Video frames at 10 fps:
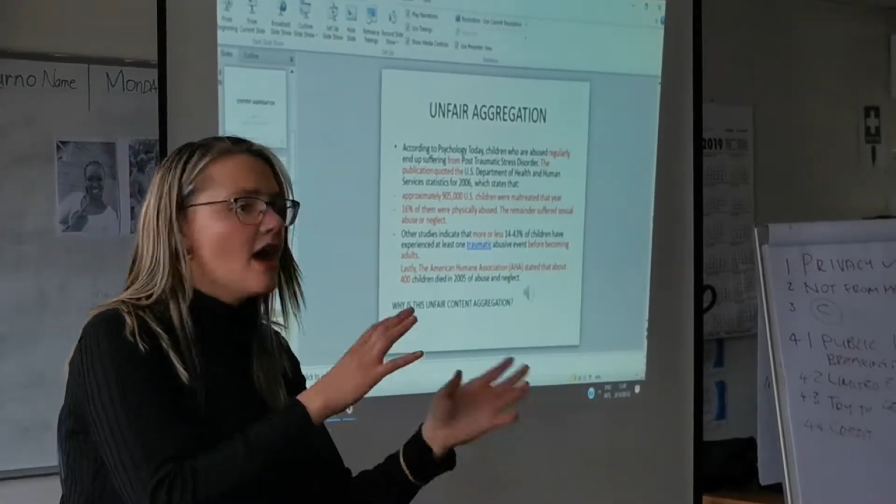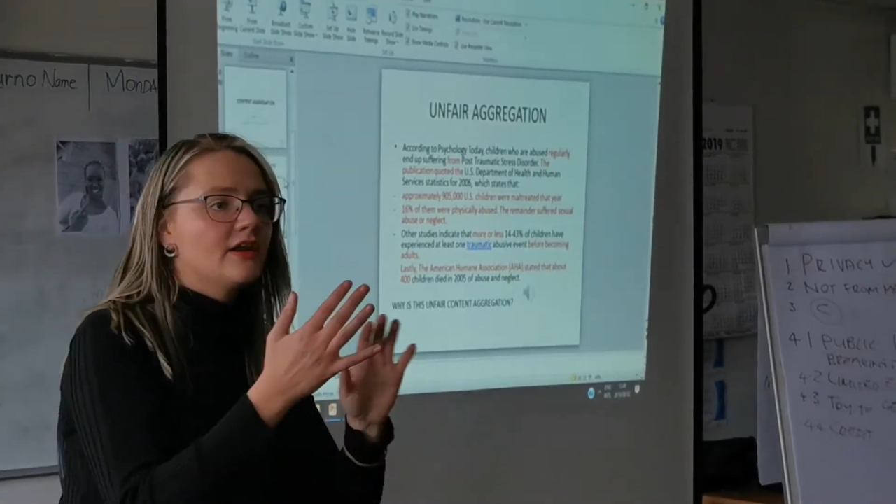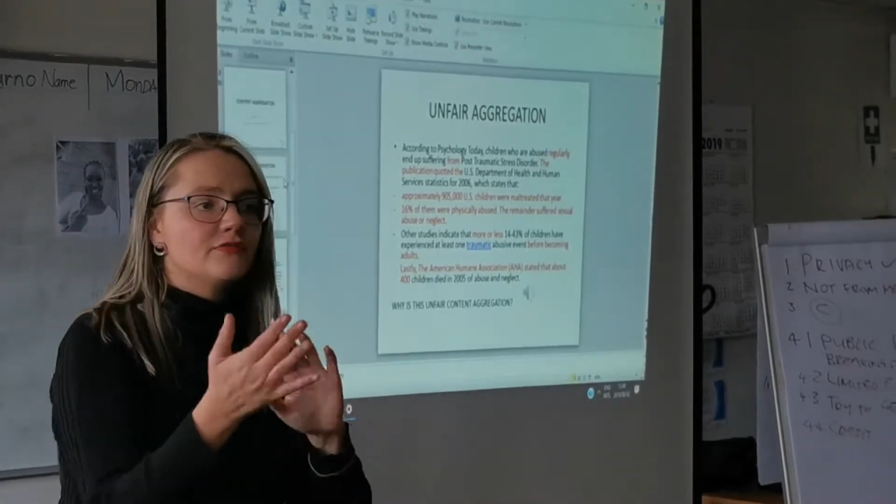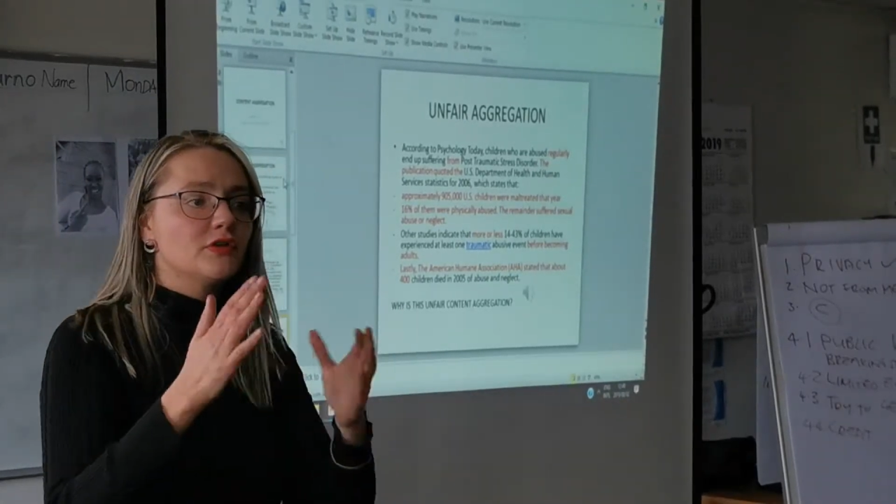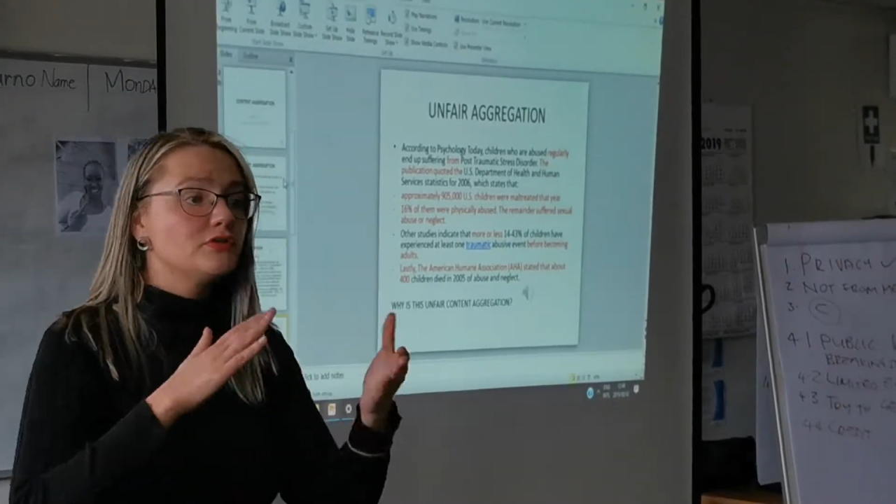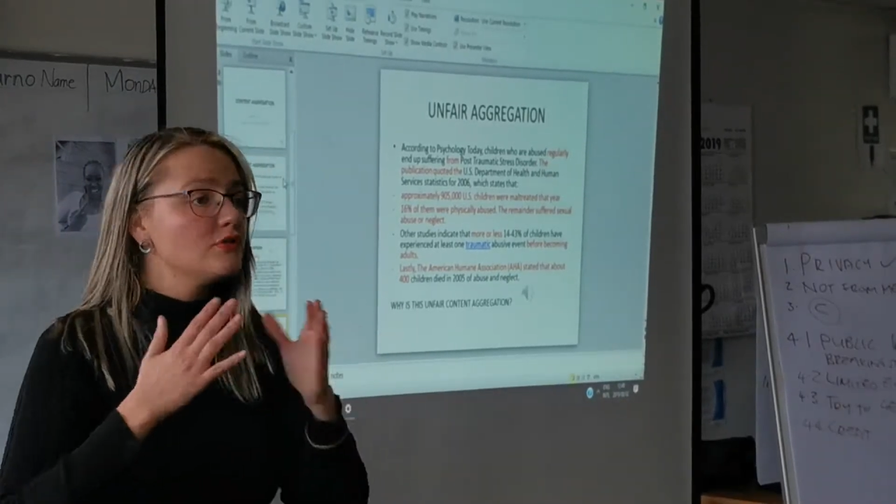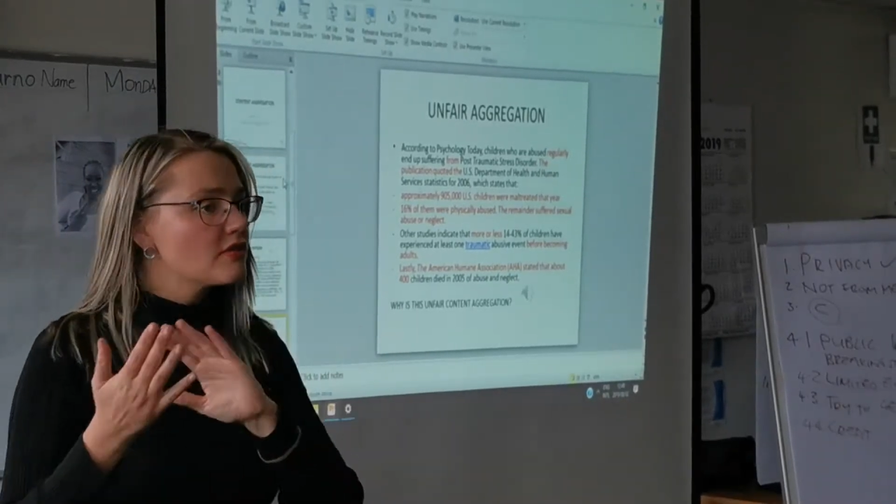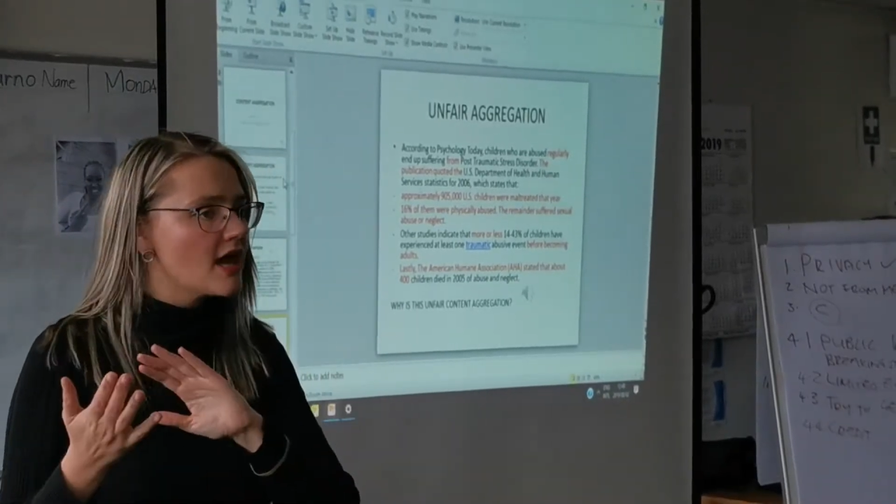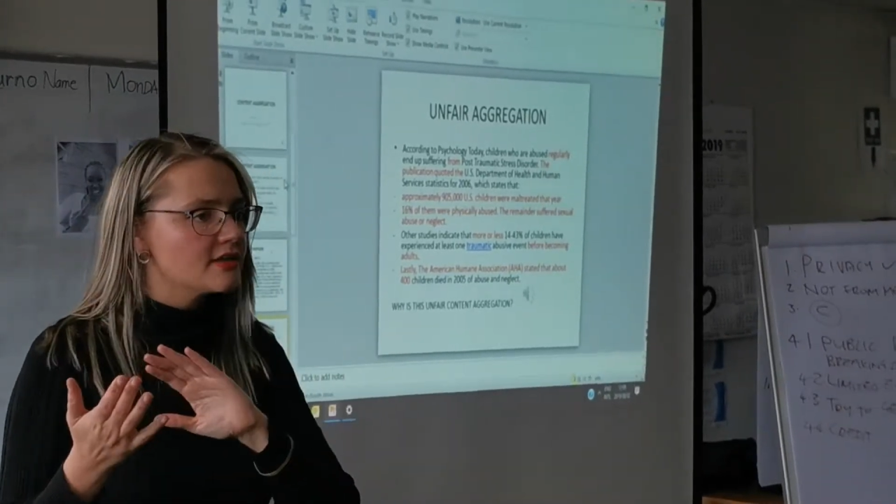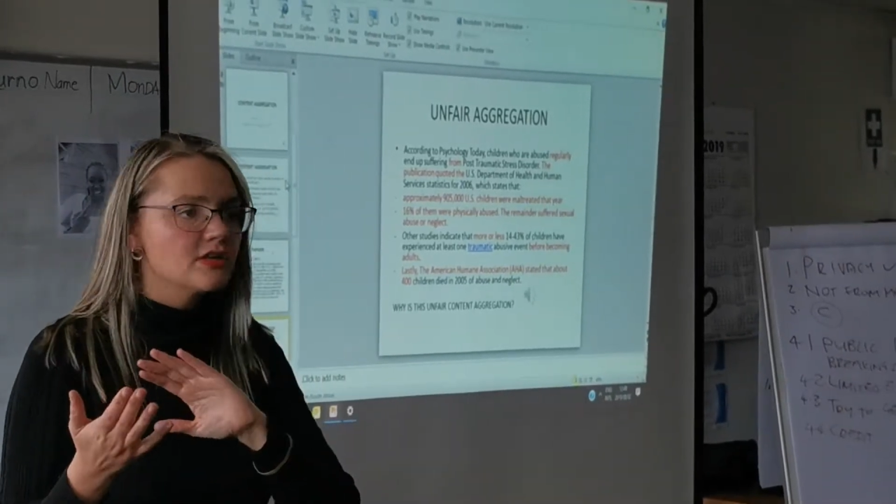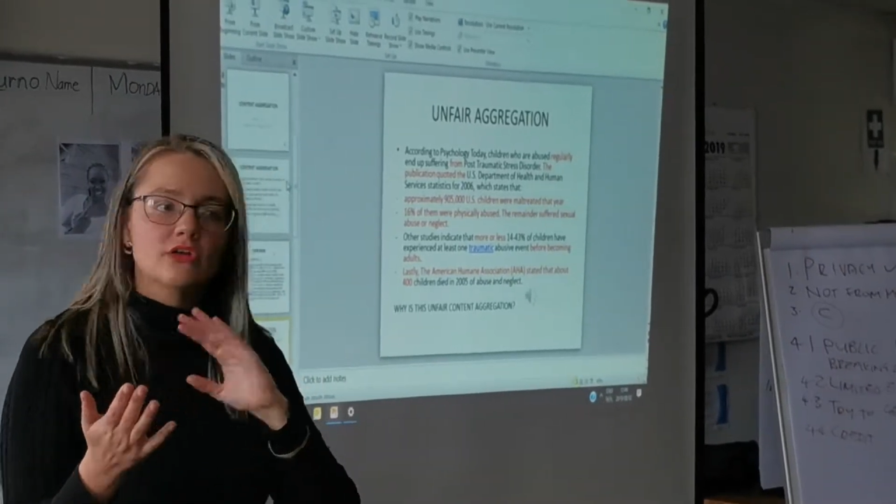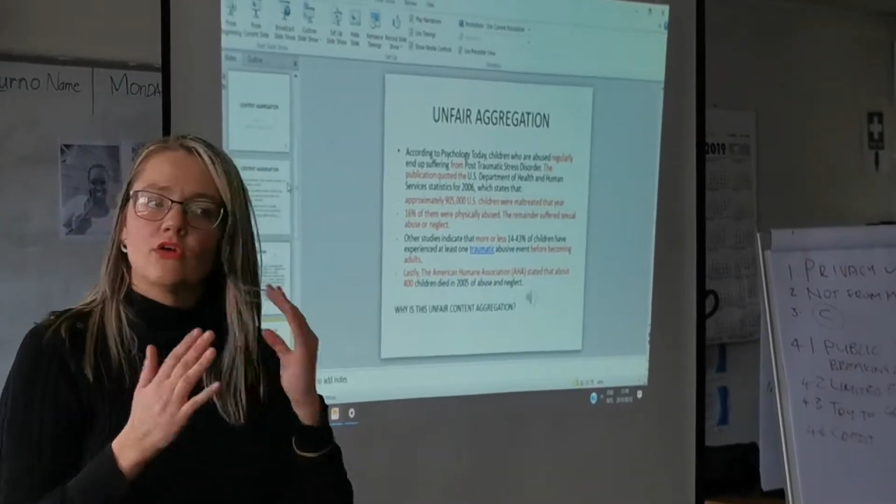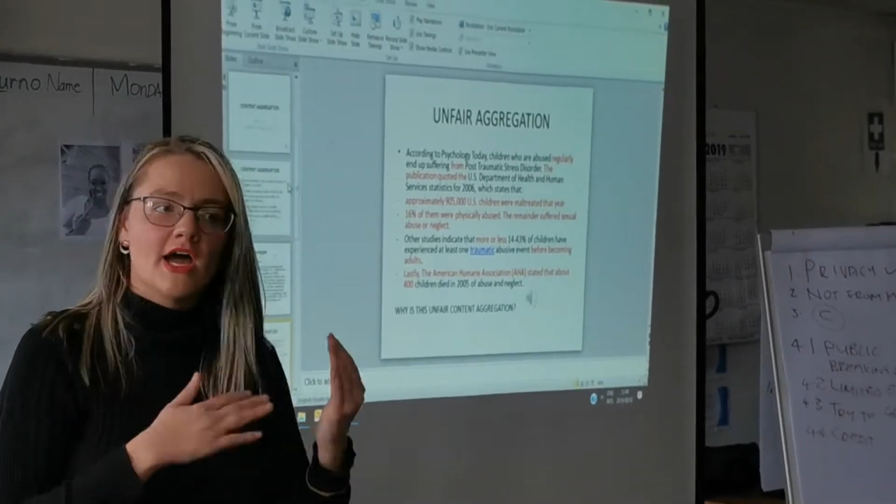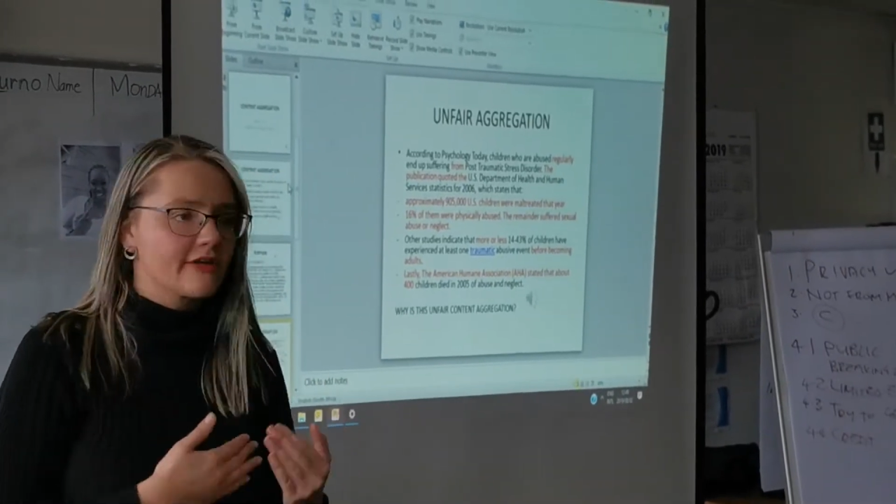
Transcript: And if you do that, your